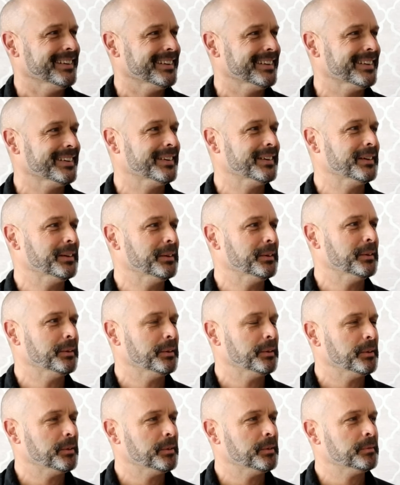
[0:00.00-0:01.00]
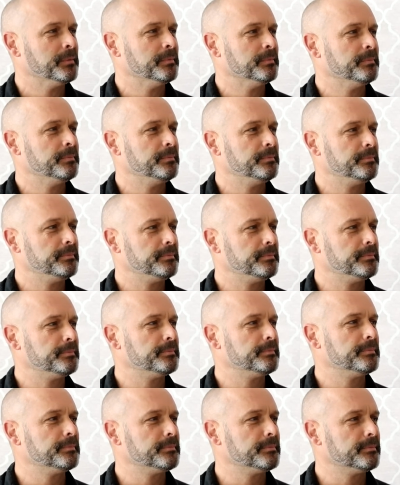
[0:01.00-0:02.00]

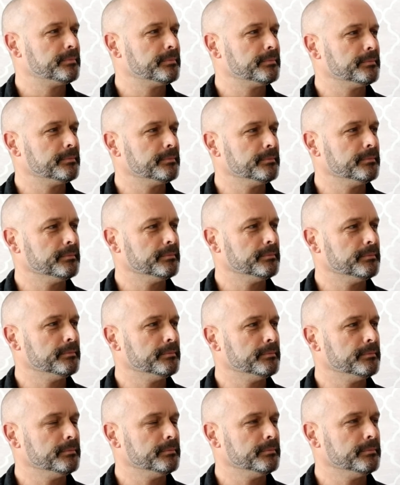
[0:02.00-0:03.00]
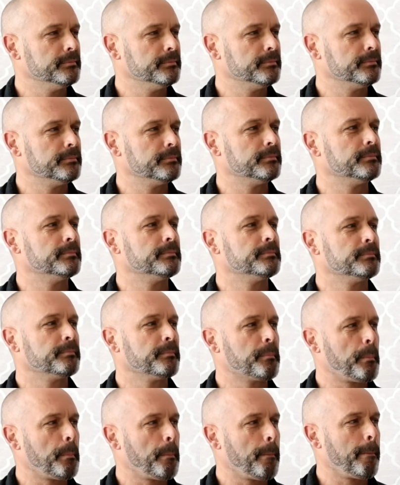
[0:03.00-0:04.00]

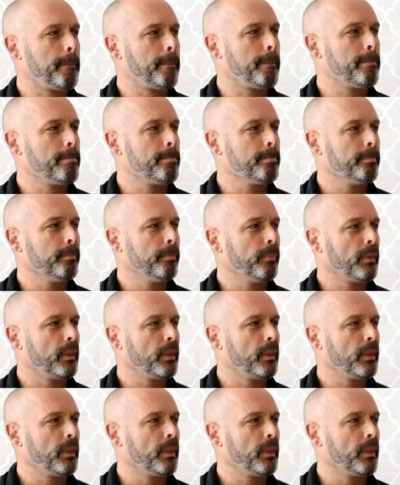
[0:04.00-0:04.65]
(not speaking)